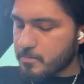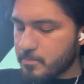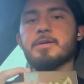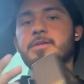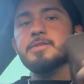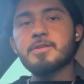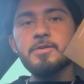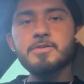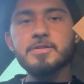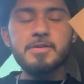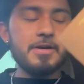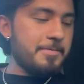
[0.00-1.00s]
Let's close
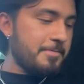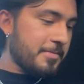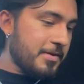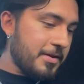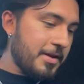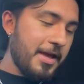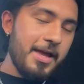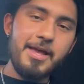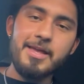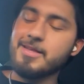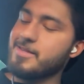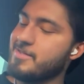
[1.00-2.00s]
this up.
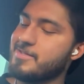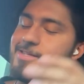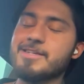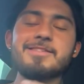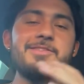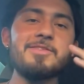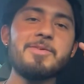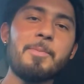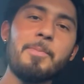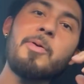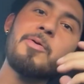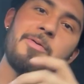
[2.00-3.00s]
Let's get to the
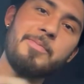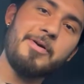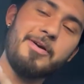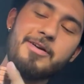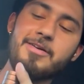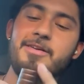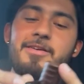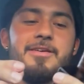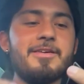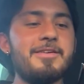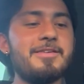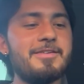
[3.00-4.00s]
important part.
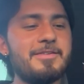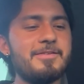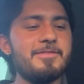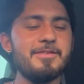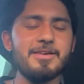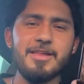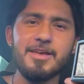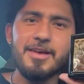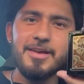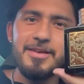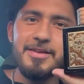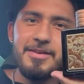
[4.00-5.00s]
Look at that.
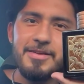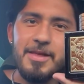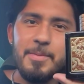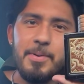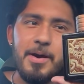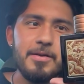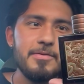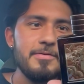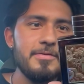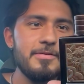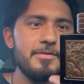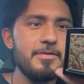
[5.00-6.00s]
Look at that bottle.
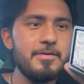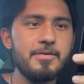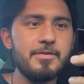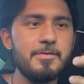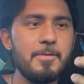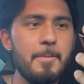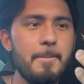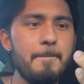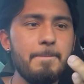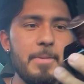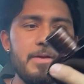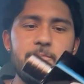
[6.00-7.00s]

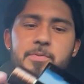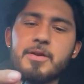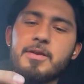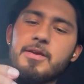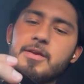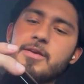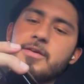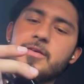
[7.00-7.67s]
That's pretty neat.